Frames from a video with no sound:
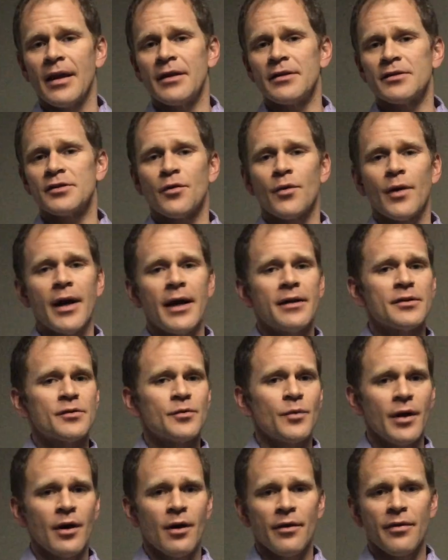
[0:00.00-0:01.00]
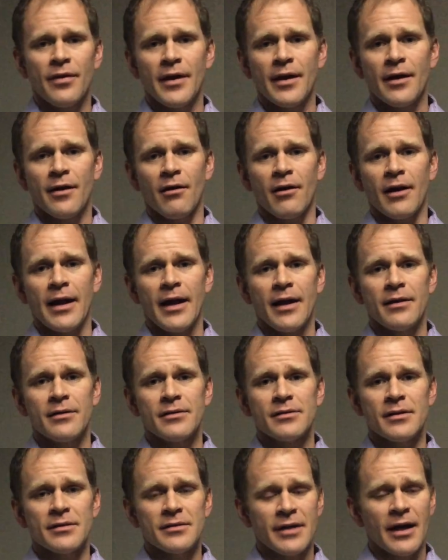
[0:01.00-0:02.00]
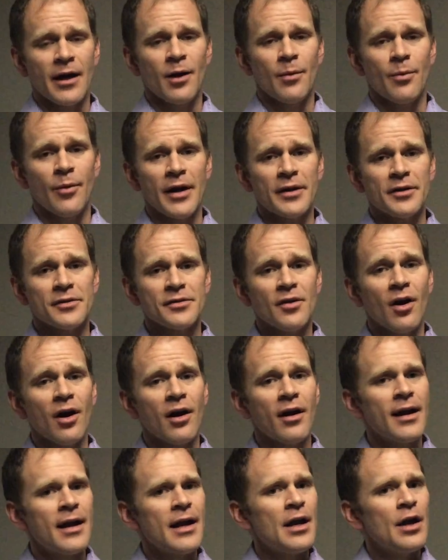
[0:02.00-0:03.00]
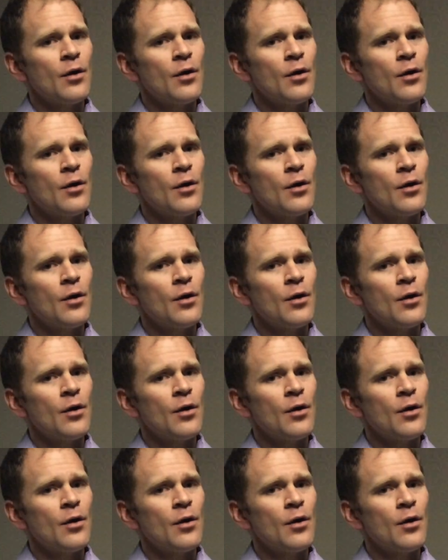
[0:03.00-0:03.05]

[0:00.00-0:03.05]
as great as we all think our hands as chiropractors are,